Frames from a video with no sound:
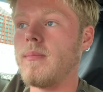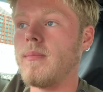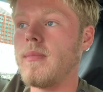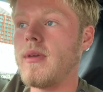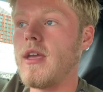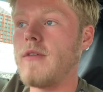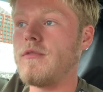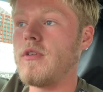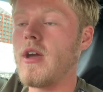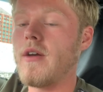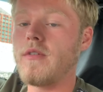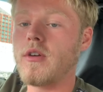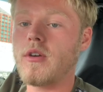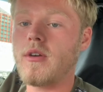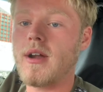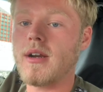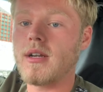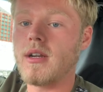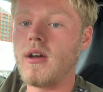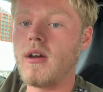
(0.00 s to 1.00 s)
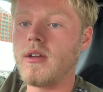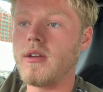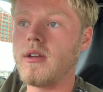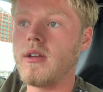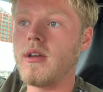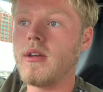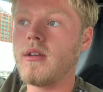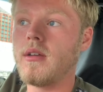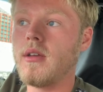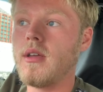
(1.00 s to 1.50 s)
If you have a cracked
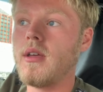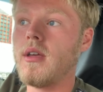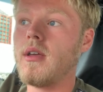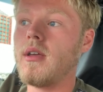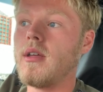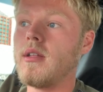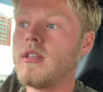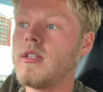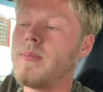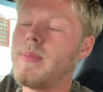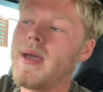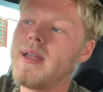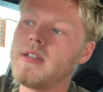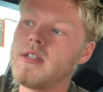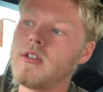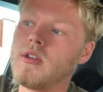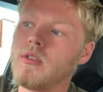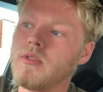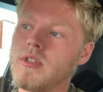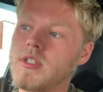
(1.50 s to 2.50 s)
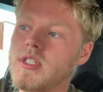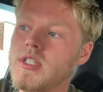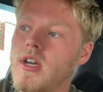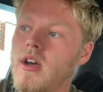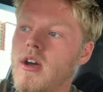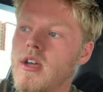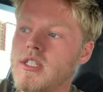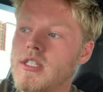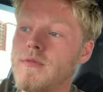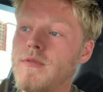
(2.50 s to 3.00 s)
liner, depending on the
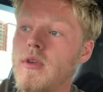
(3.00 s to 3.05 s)
size,